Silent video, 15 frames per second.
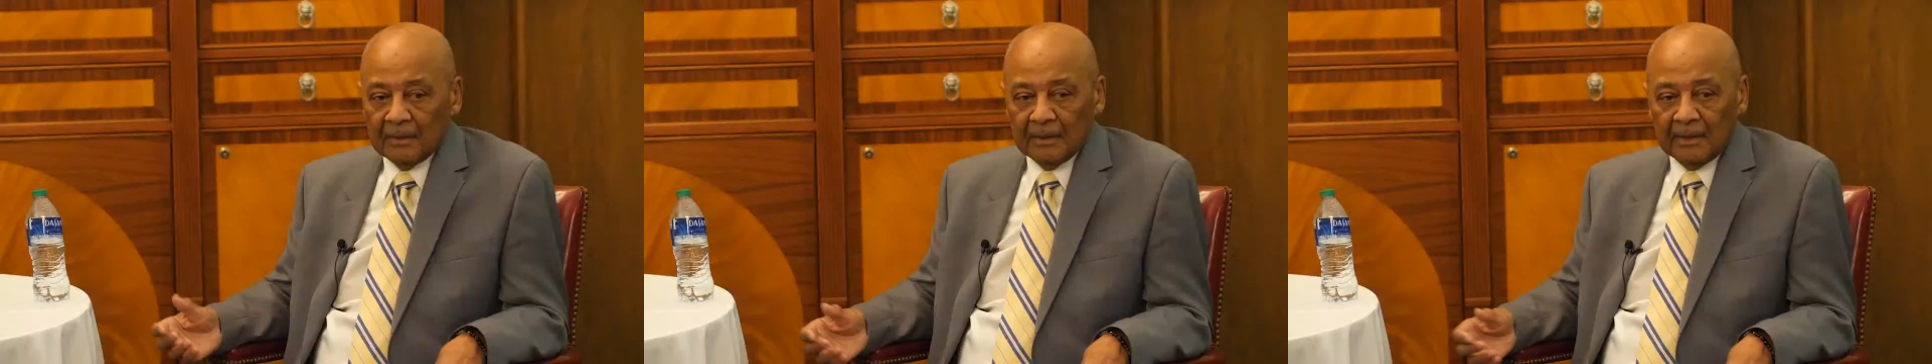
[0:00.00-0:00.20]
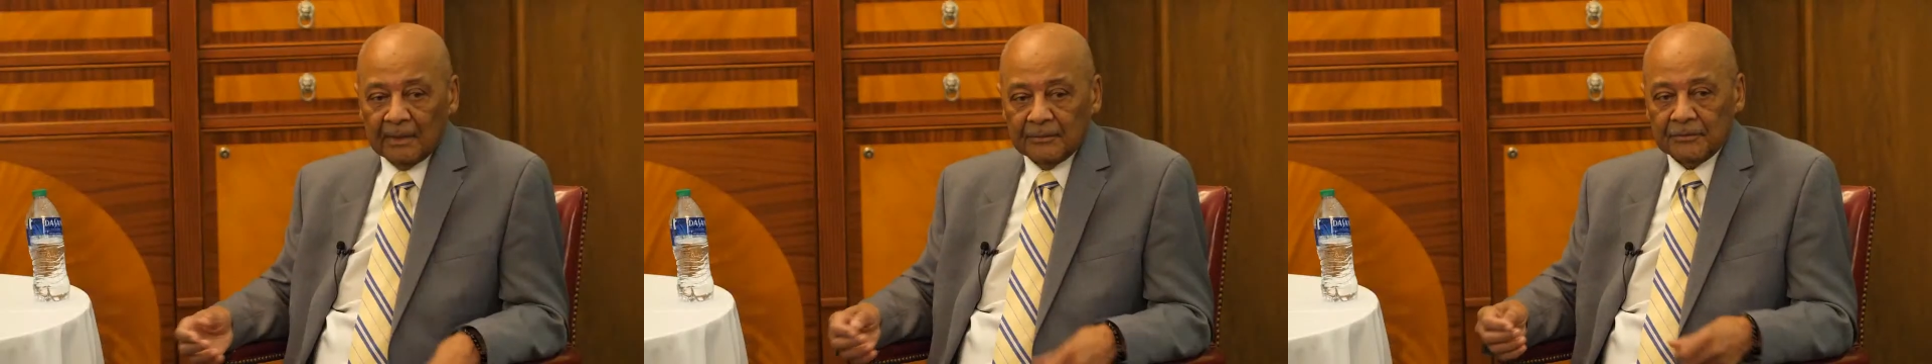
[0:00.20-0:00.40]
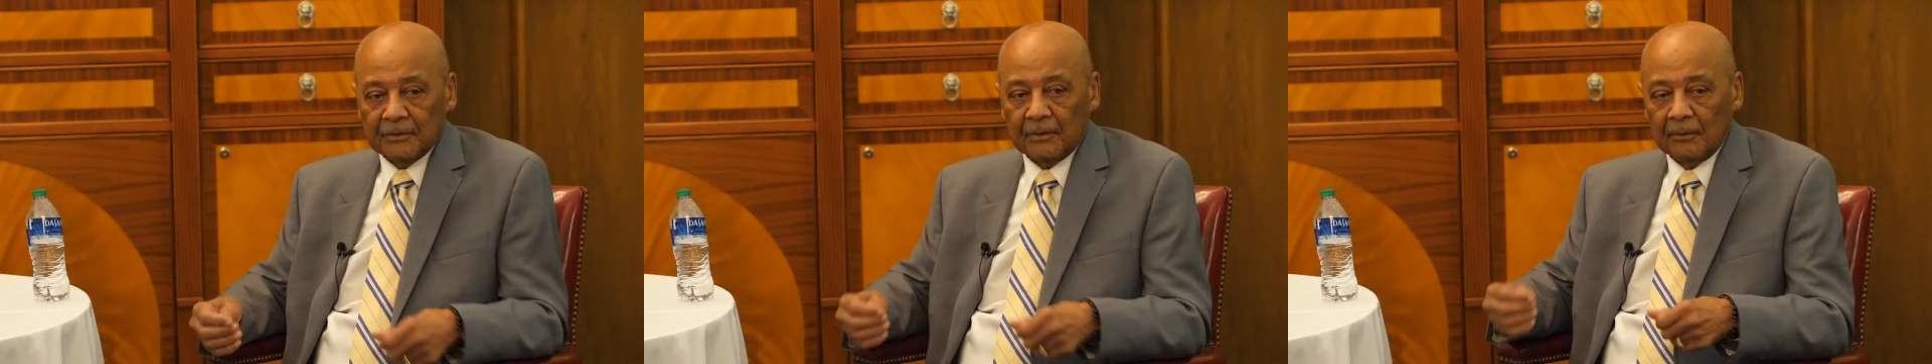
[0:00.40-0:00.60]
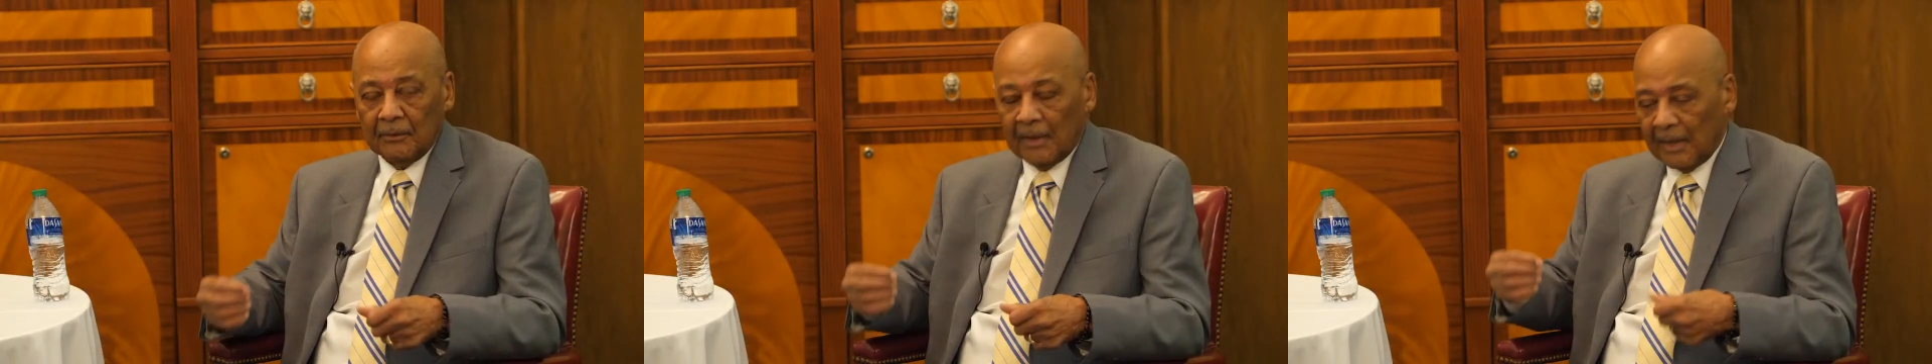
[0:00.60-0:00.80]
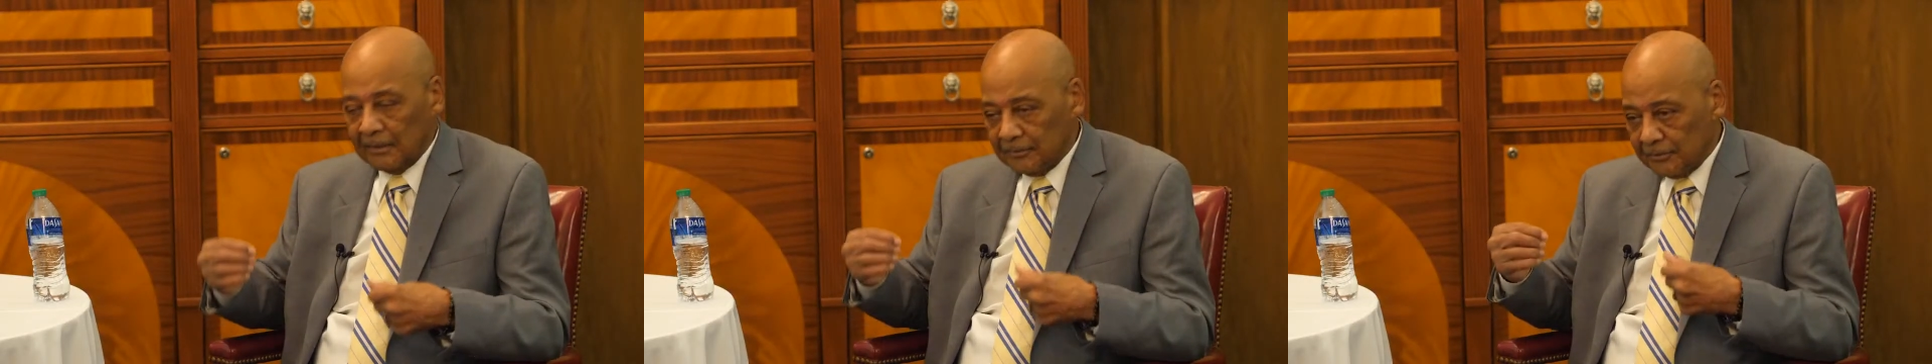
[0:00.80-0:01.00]
And so
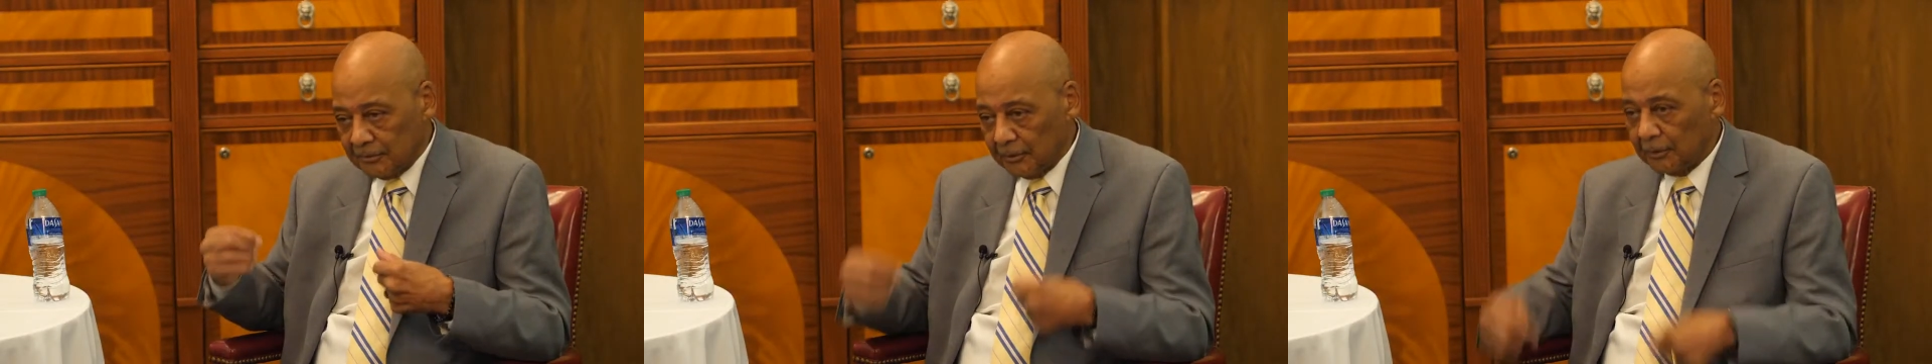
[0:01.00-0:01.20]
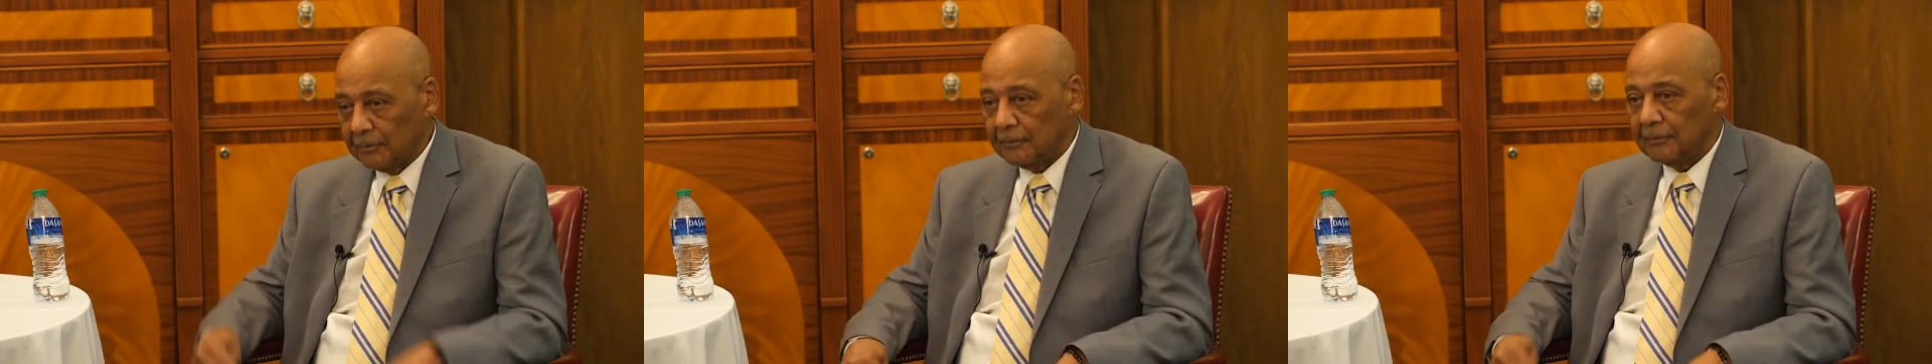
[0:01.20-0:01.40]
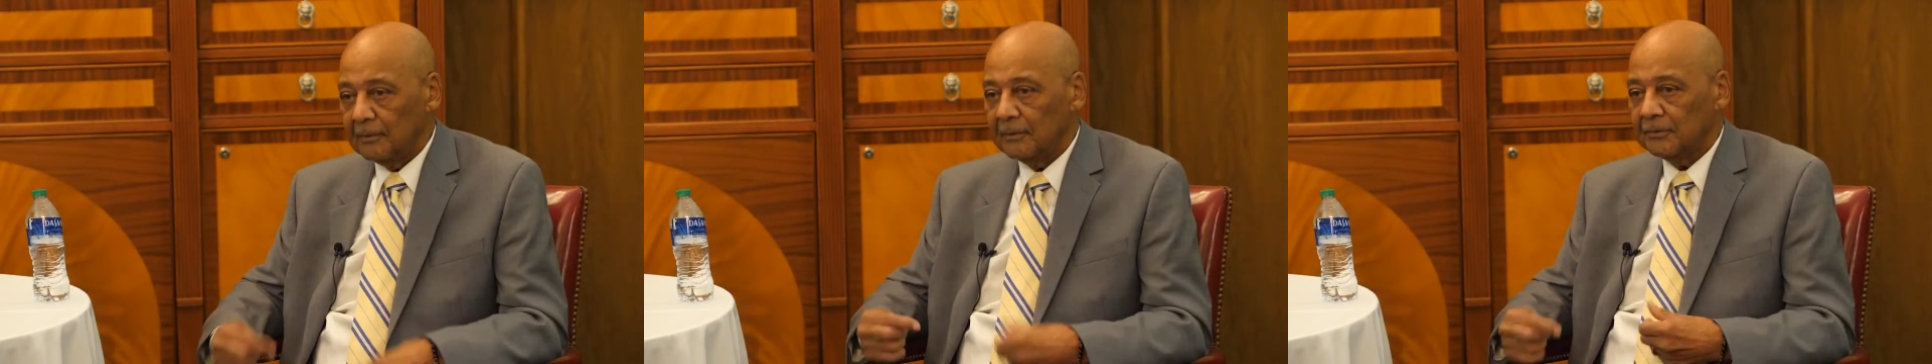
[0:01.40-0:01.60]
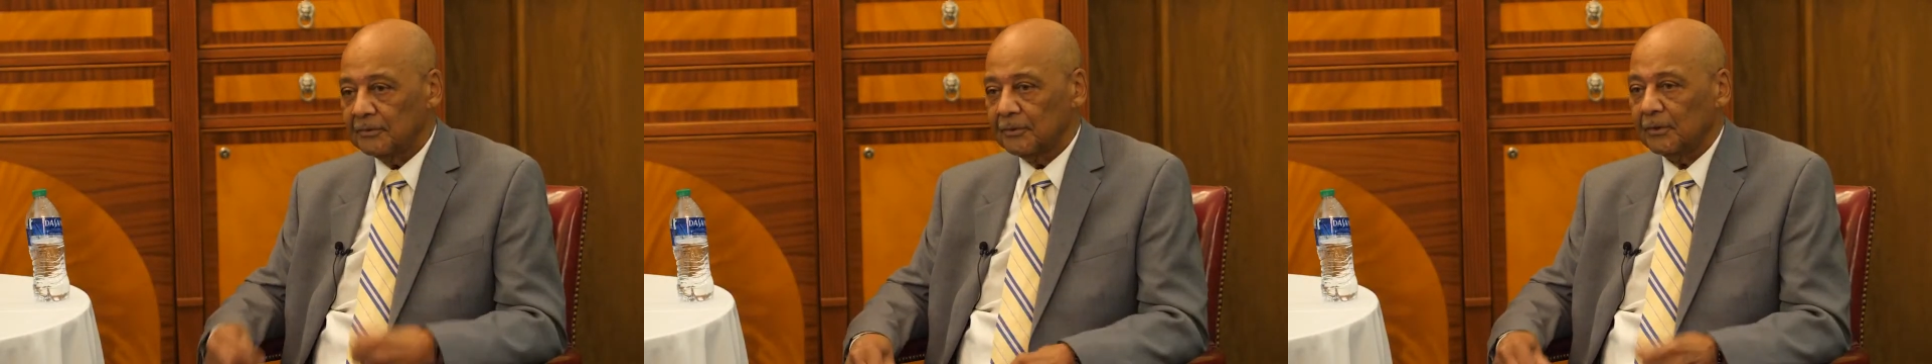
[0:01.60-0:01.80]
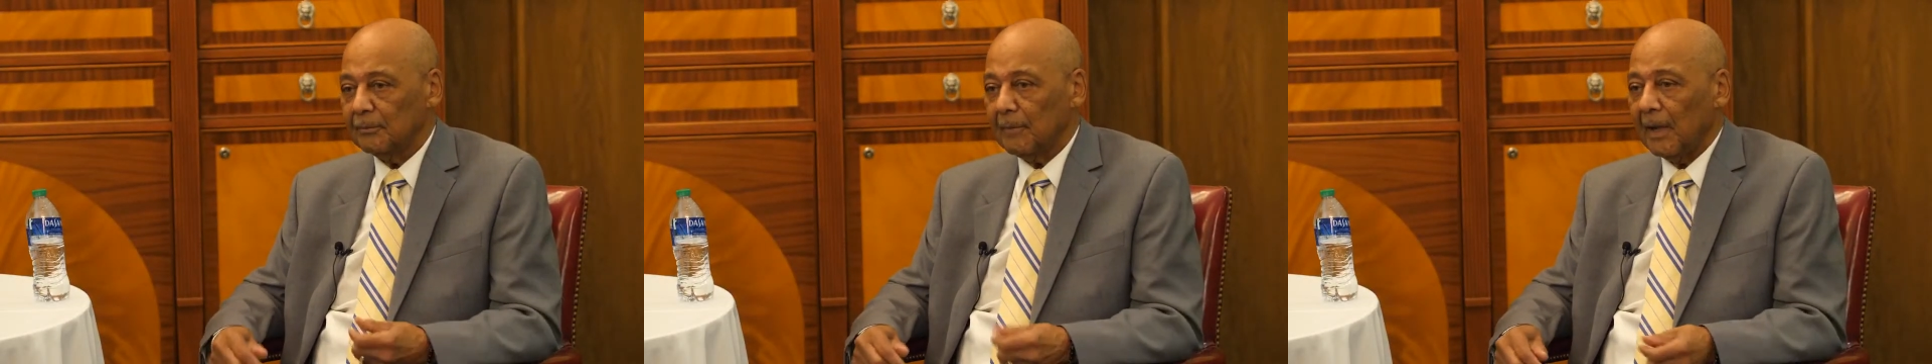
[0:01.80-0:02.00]
I stood
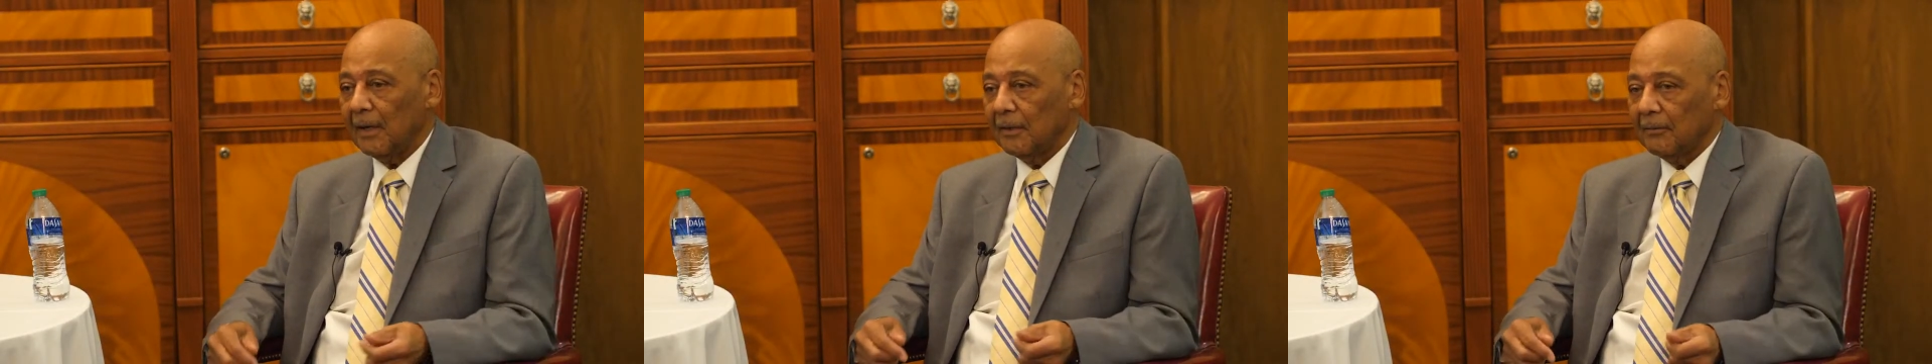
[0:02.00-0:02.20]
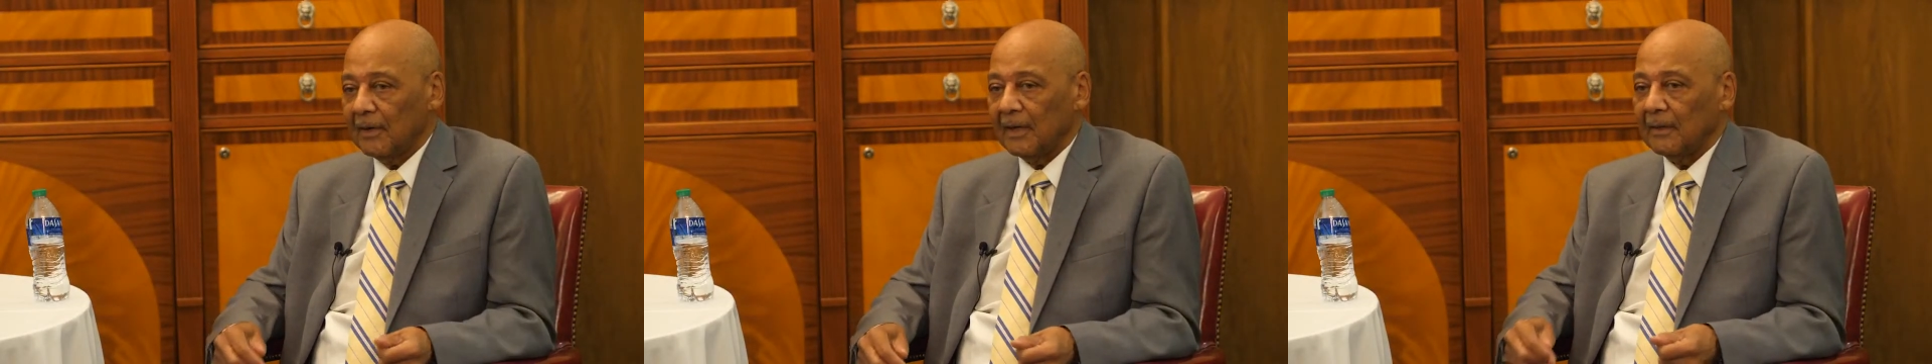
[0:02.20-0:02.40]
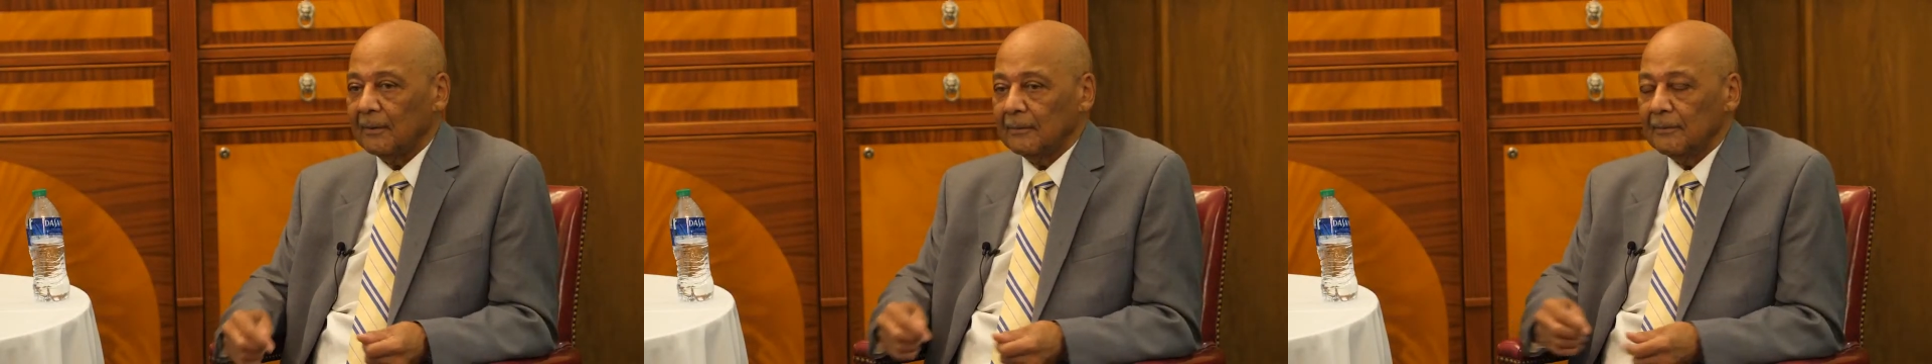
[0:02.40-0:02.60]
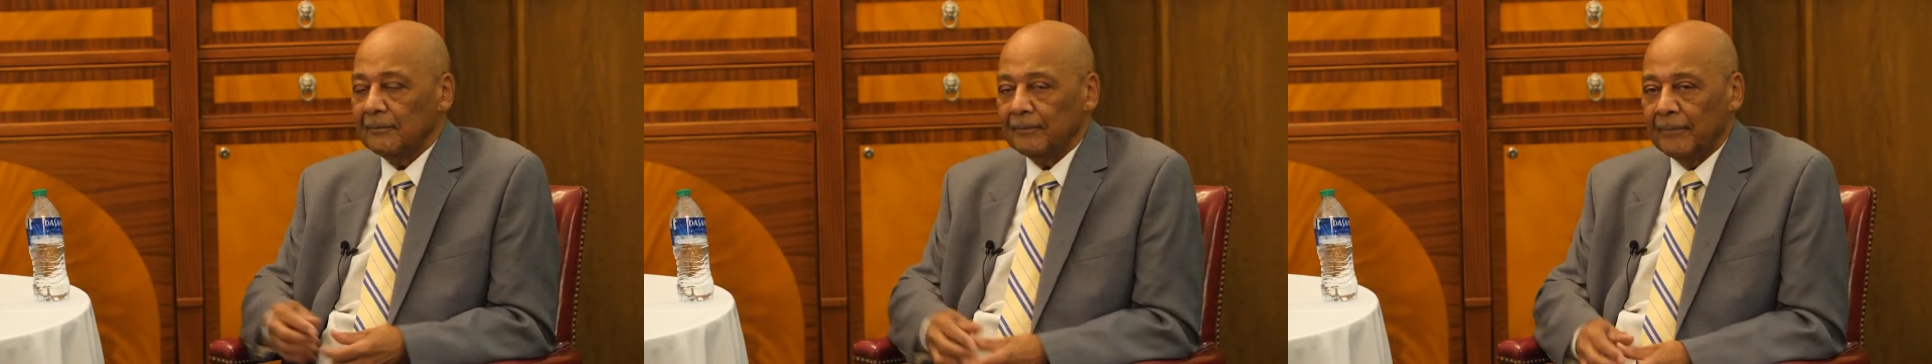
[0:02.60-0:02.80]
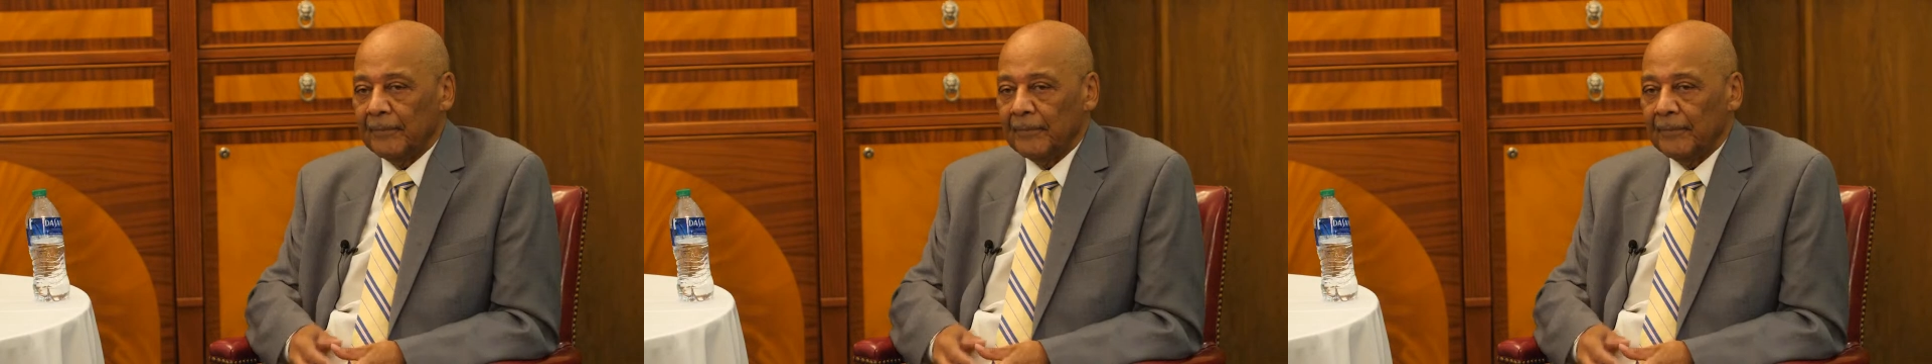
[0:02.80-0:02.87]
my ground,